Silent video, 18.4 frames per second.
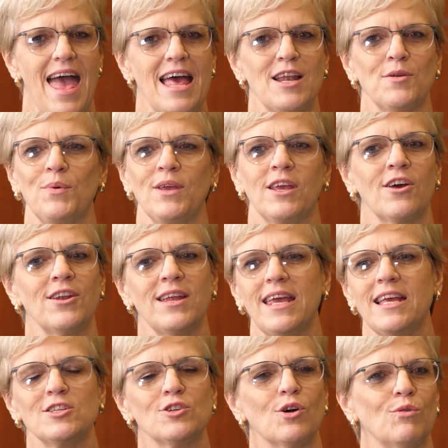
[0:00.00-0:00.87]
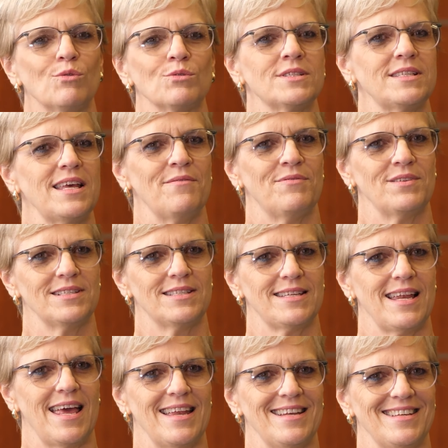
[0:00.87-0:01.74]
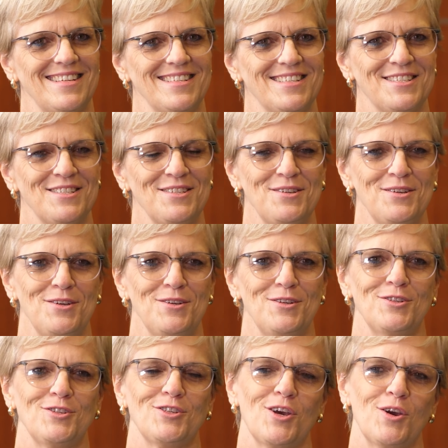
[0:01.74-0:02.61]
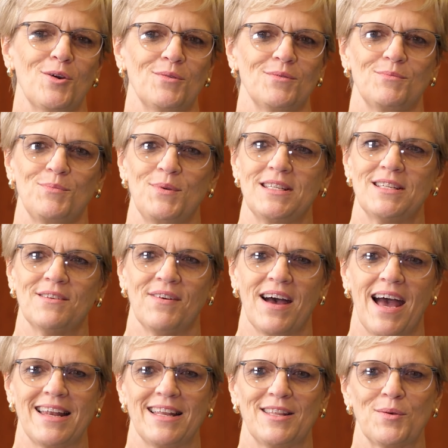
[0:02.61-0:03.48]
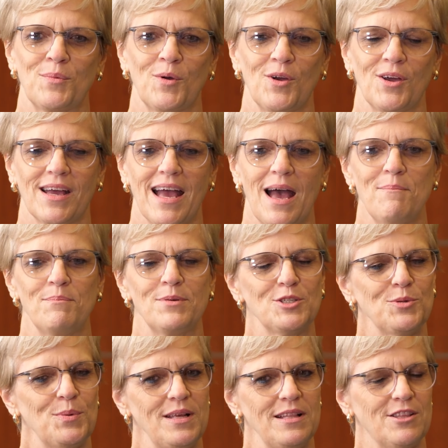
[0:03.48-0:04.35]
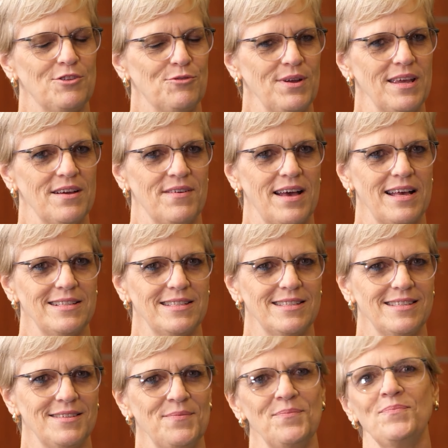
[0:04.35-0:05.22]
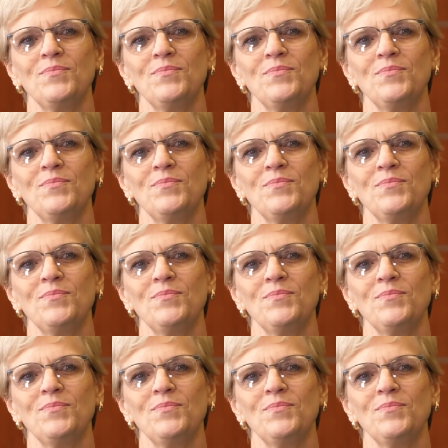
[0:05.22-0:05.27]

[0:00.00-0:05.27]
And we're going to enter all 7 standards. So we divided the work up between 3 of us.